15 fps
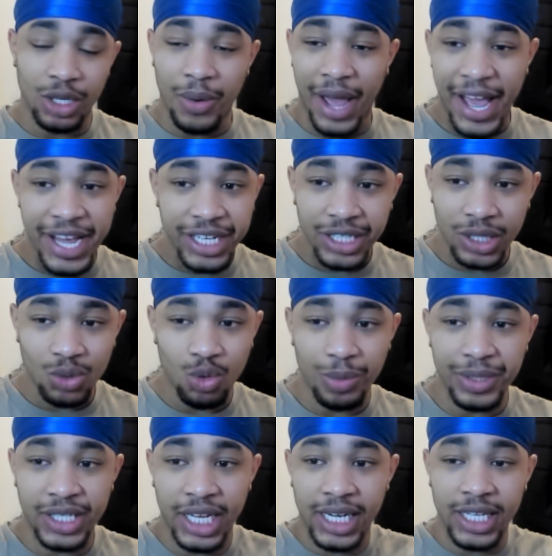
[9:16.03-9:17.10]
agents will be
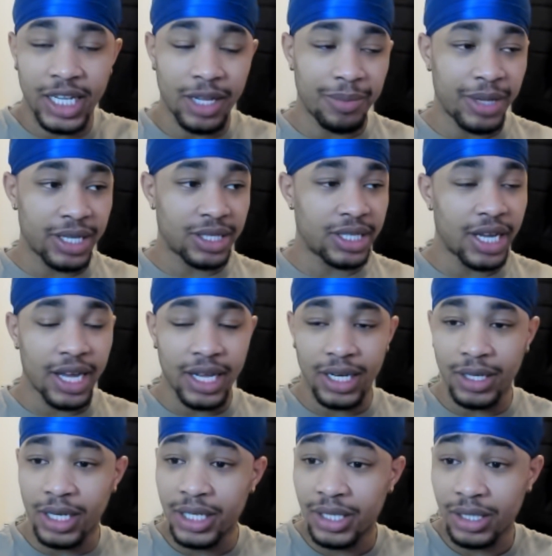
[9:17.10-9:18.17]
telling them this. Yeah,
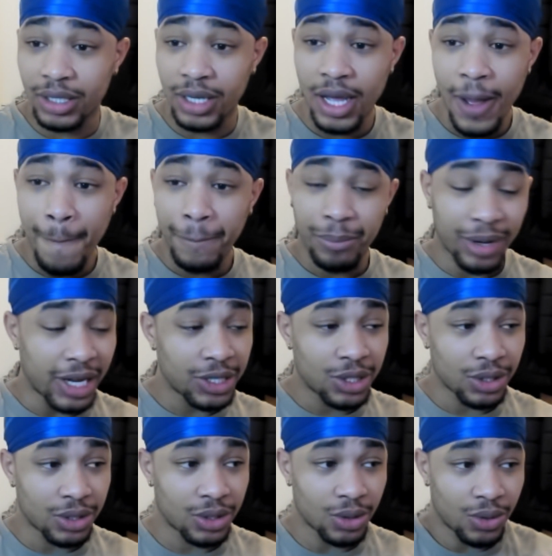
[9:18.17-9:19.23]
listen,
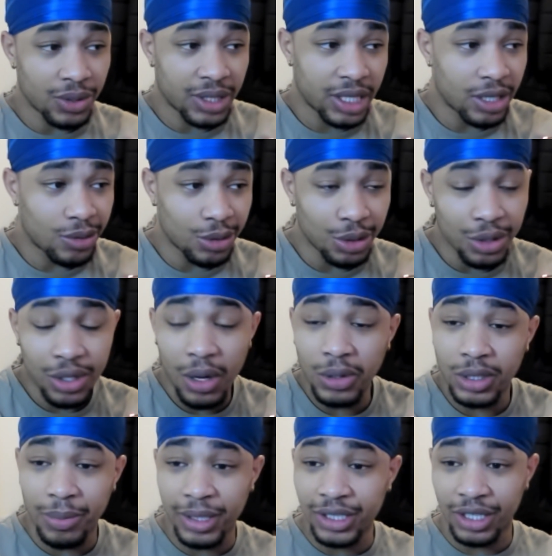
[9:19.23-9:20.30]
PALACIOS or Ezekiel, you can go
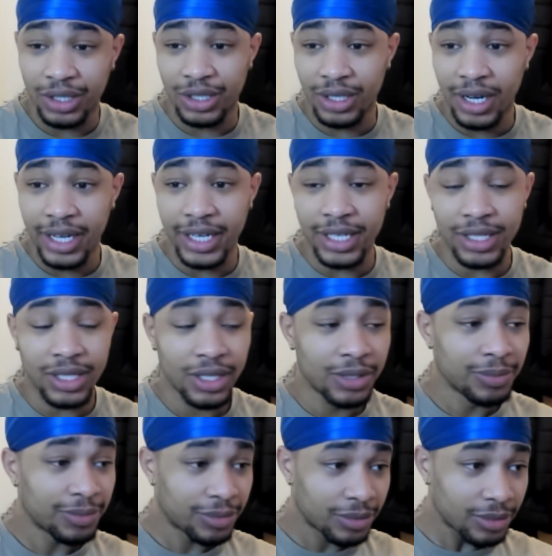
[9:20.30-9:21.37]
to Manchester United
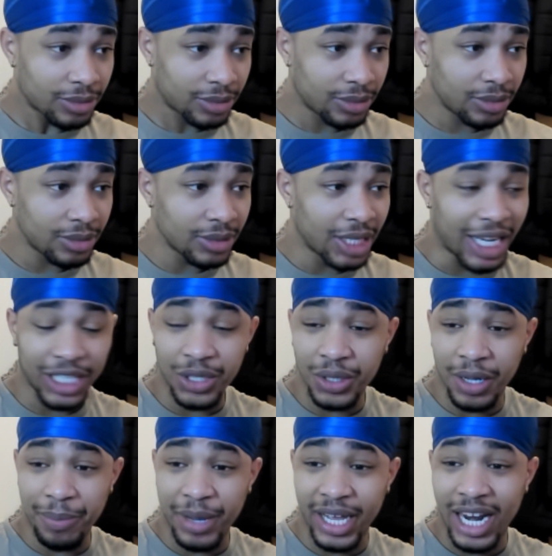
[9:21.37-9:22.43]
and you
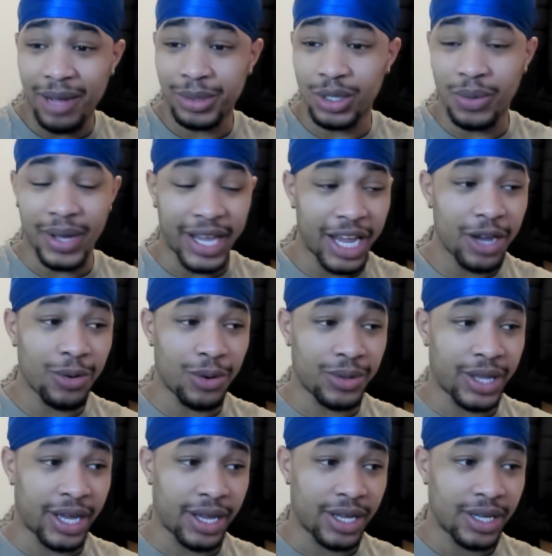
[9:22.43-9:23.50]
can be an absolute hero
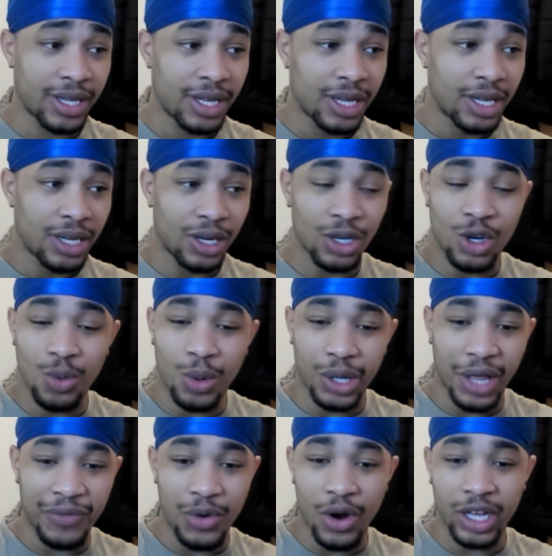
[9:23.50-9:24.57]
there. Look at what
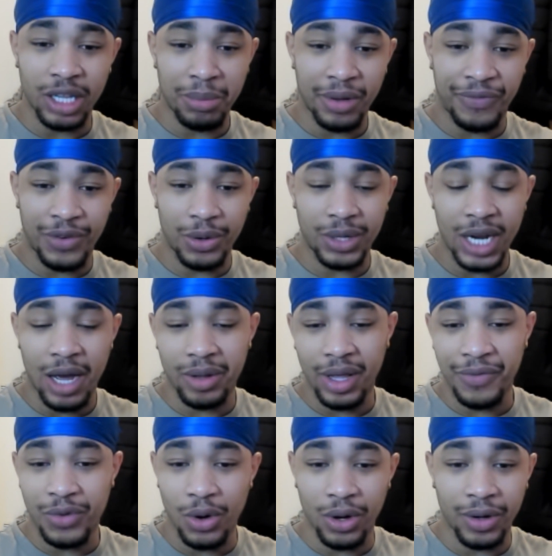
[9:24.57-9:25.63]
they've got in the midfield now.
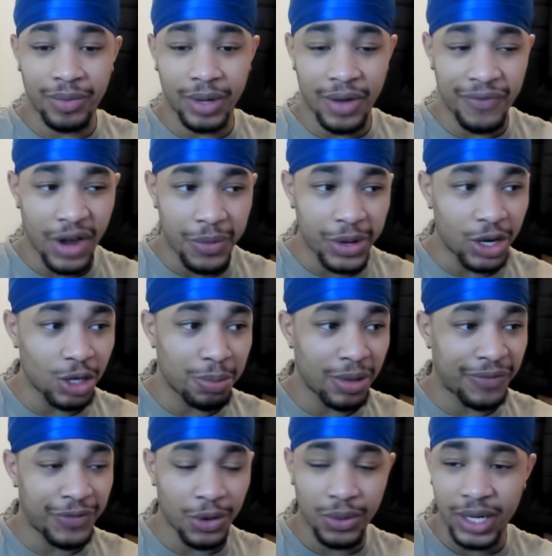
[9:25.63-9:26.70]
They've got a very good
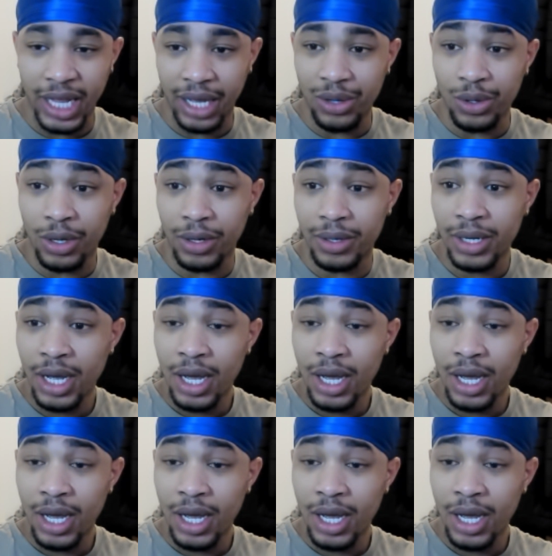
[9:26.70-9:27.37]
midfielder that you could